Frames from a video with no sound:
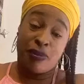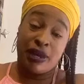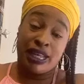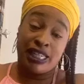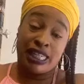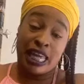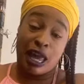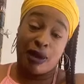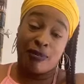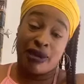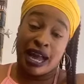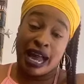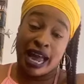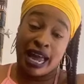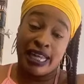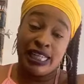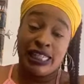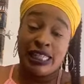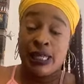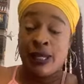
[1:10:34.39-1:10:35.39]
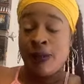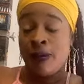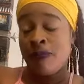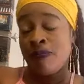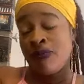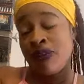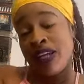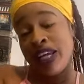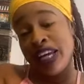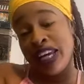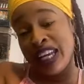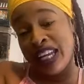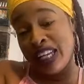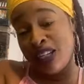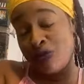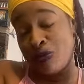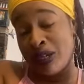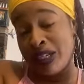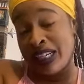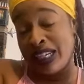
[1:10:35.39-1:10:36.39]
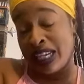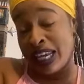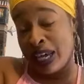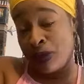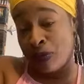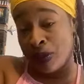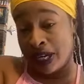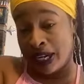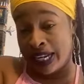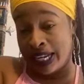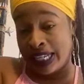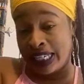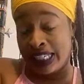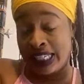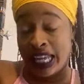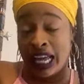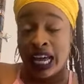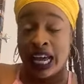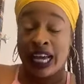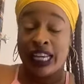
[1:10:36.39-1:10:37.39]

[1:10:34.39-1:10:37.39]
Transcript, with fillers: In the meantime, guys, it is was it what it is.